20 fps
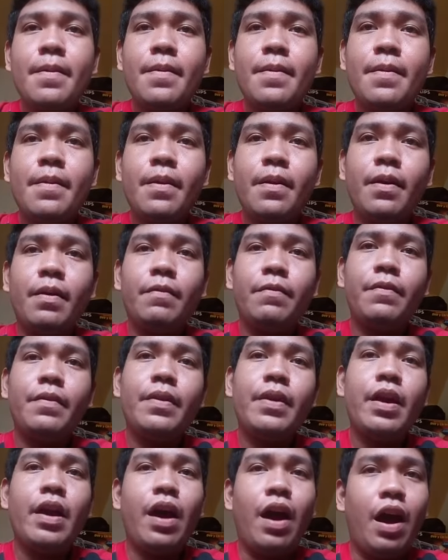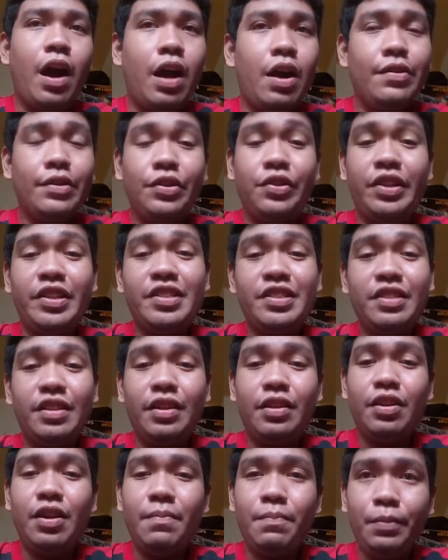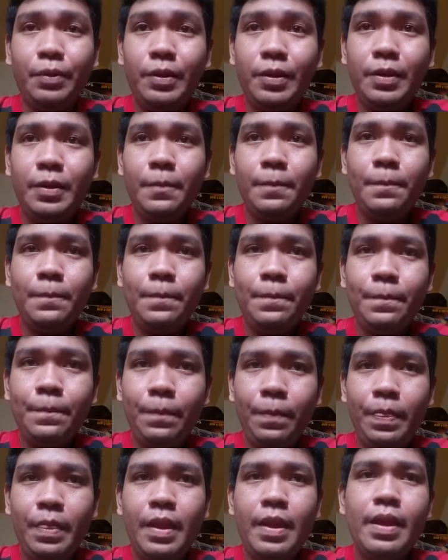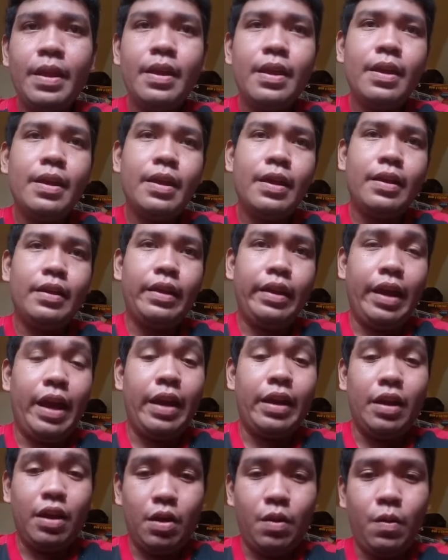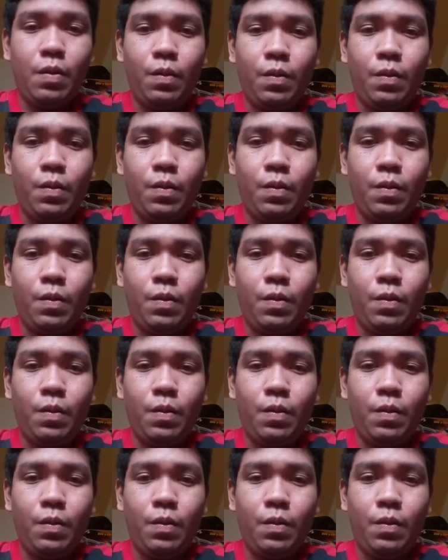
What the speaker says: of how to install computer that I know.